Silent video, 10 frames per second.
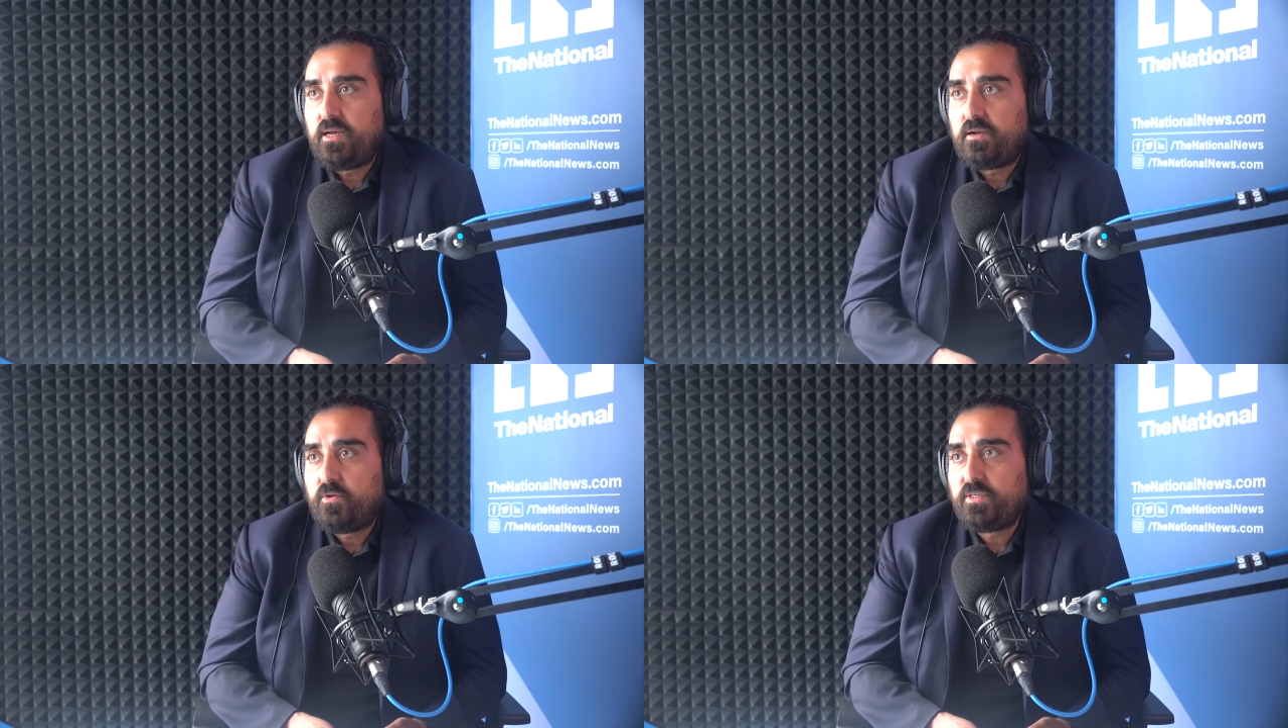
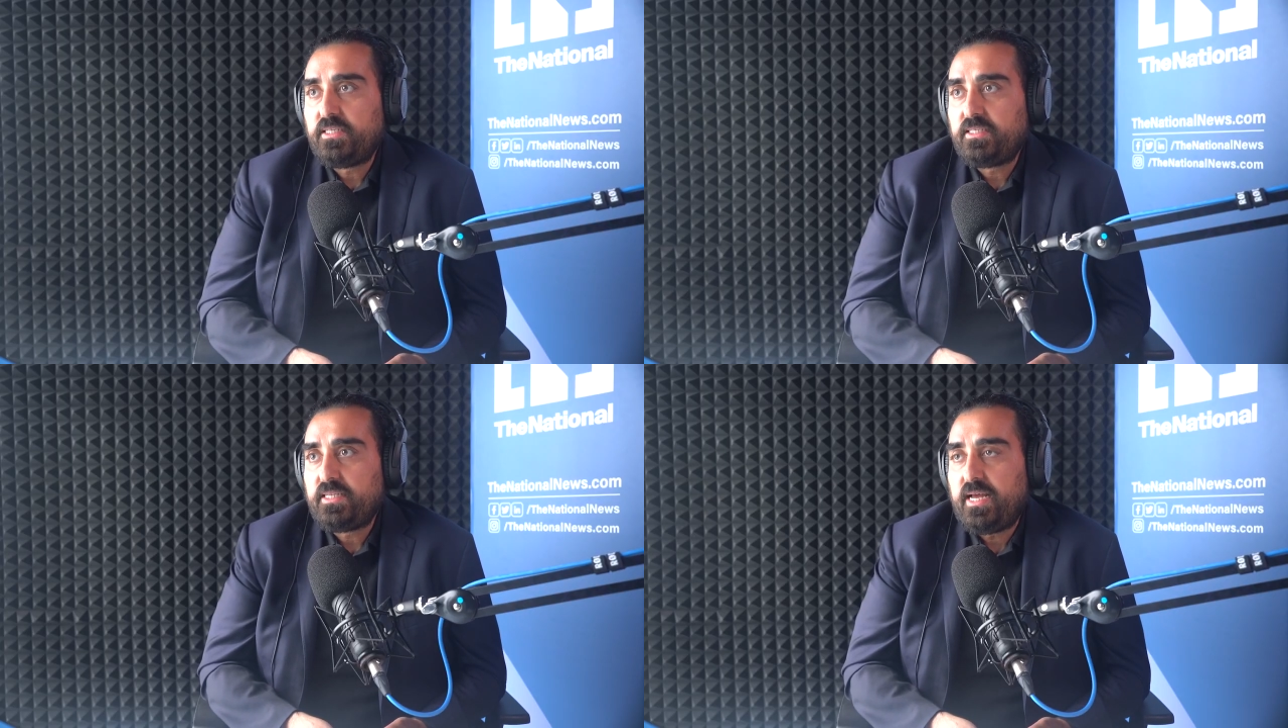
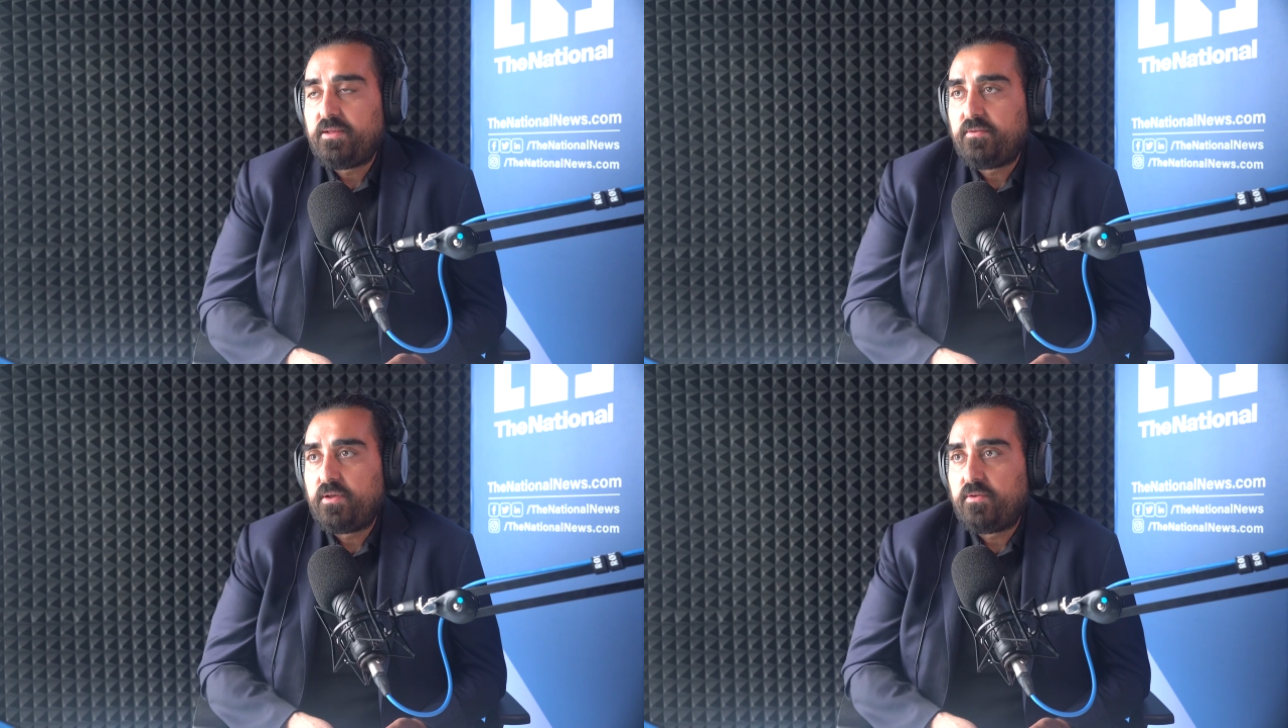Christie's has had
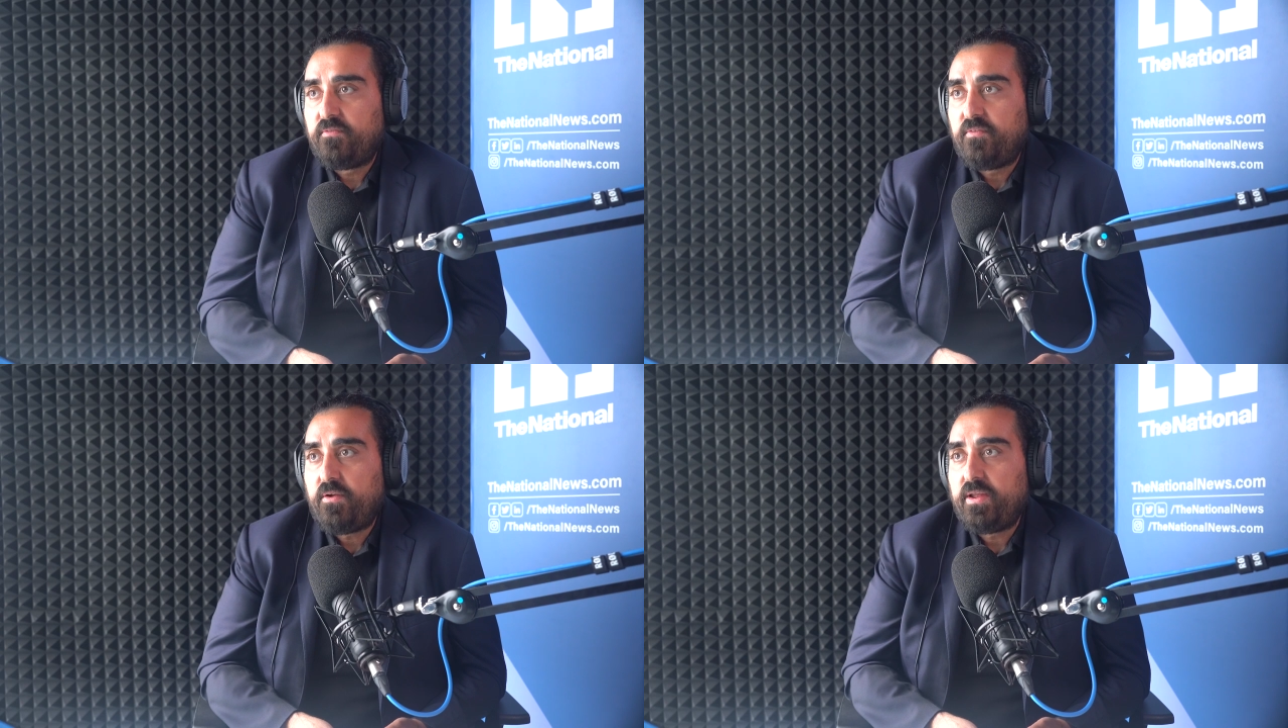a
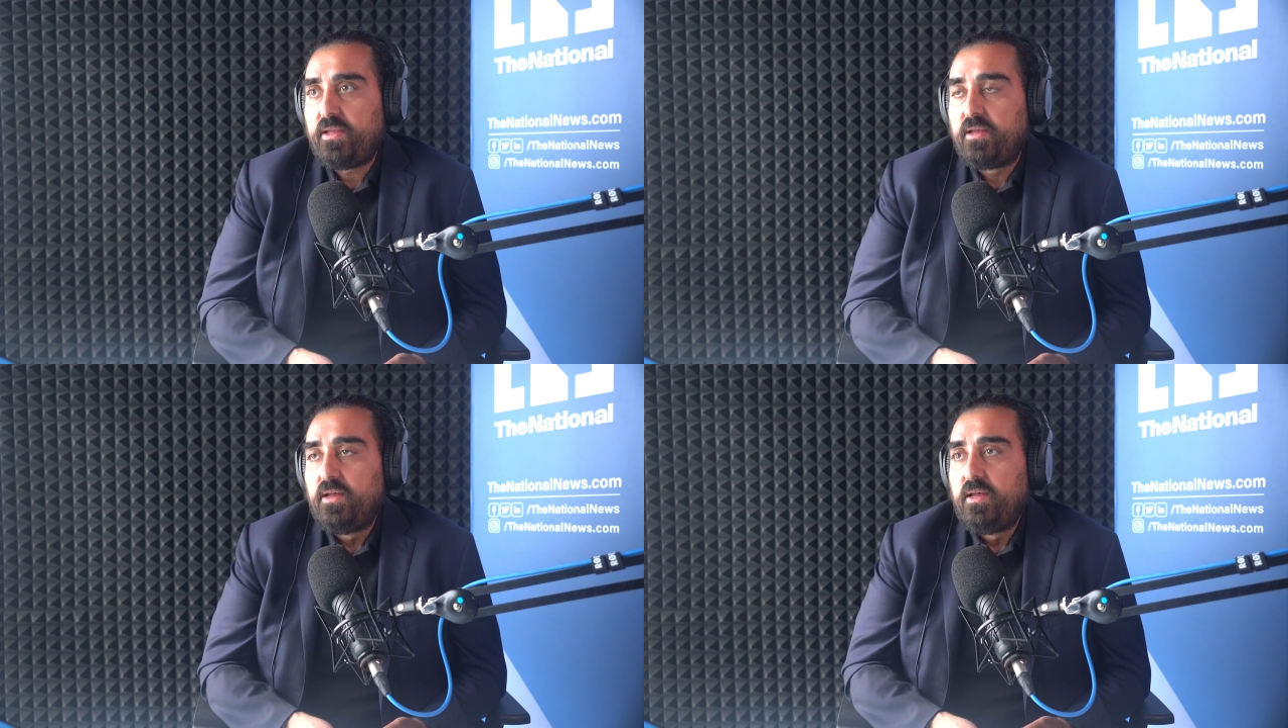very
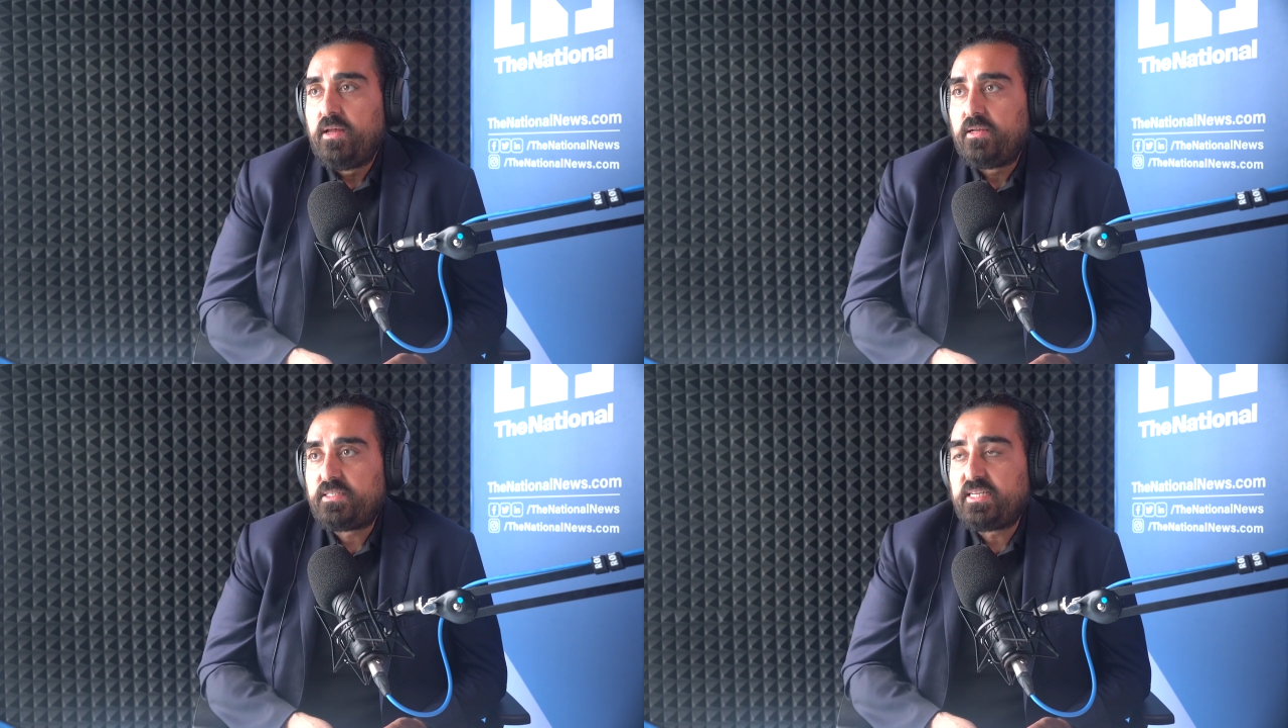
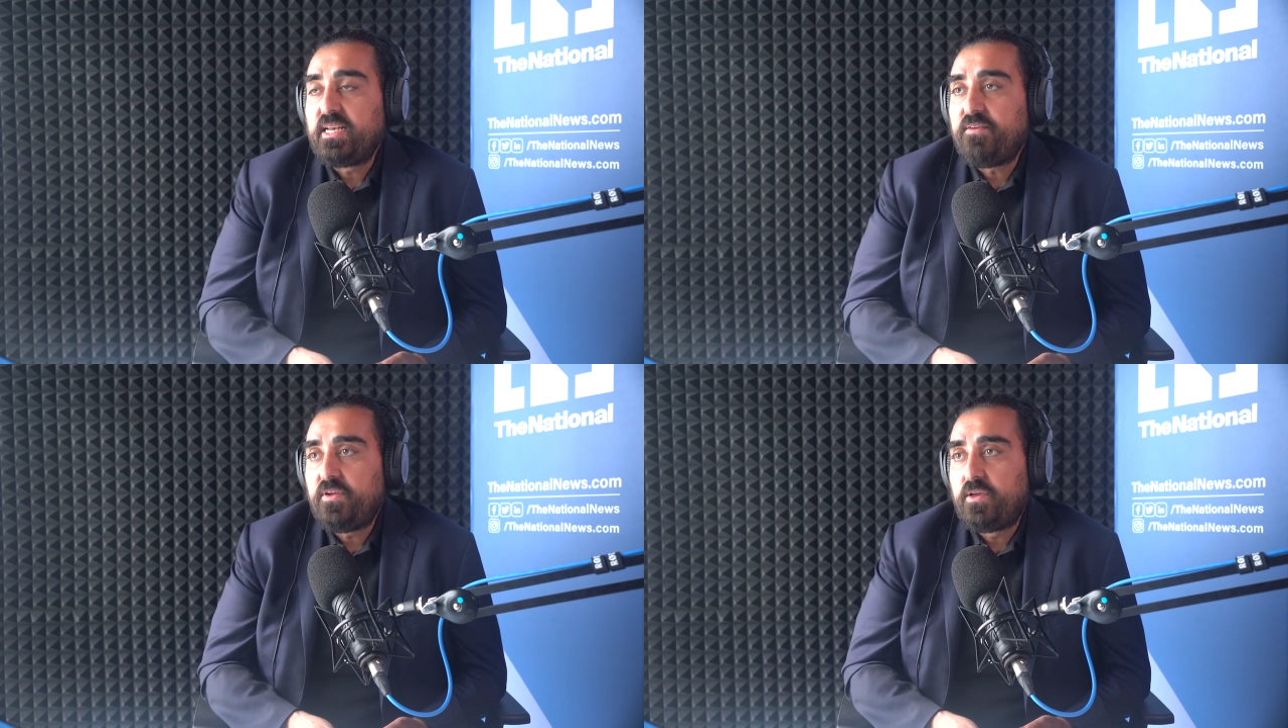
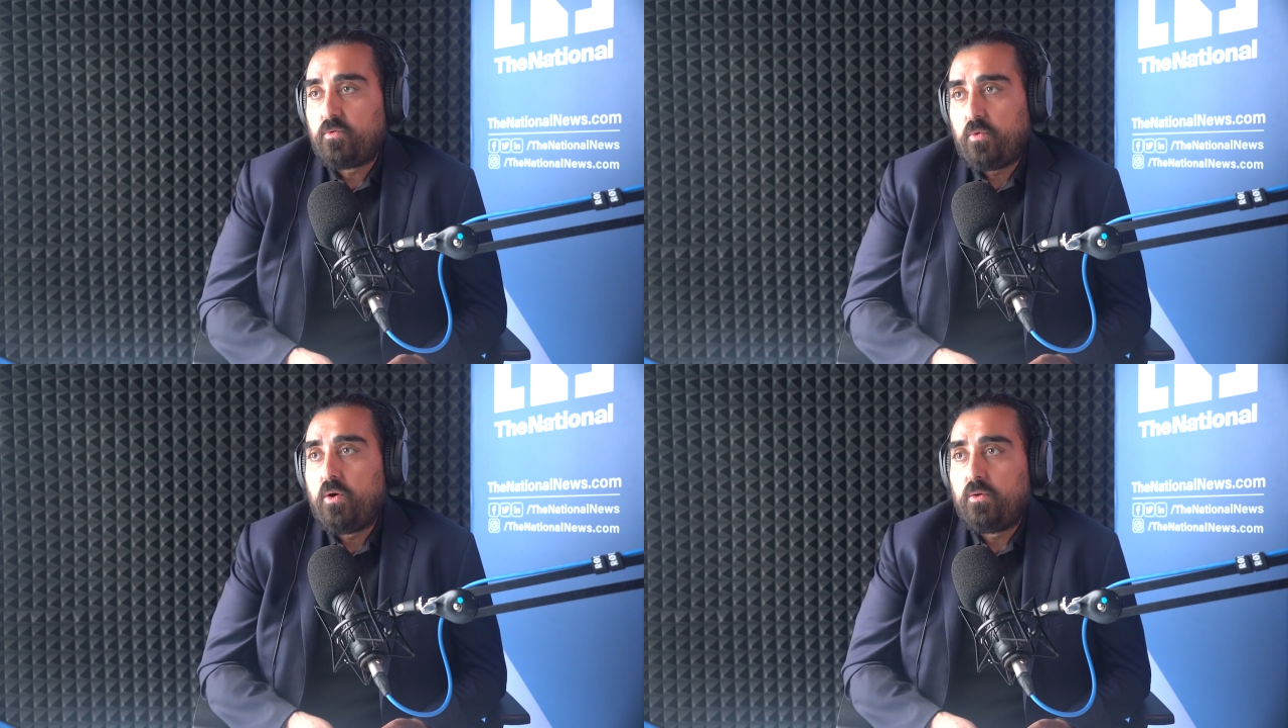significant
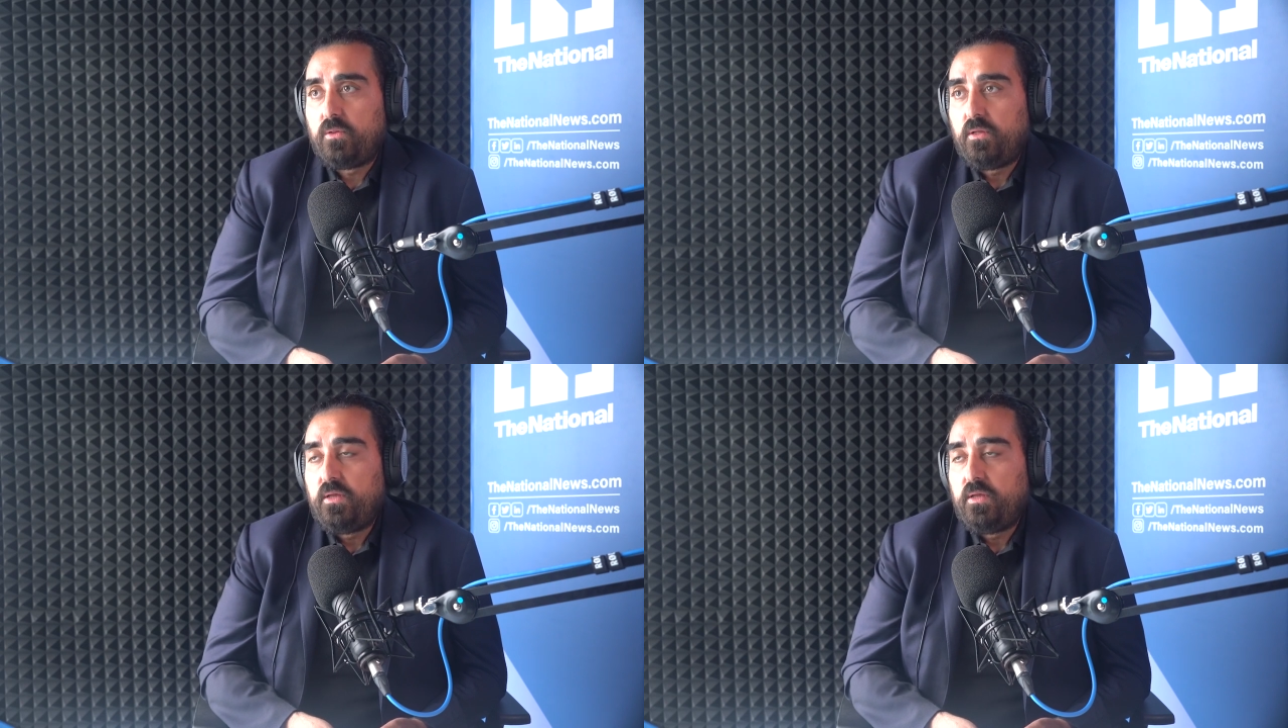role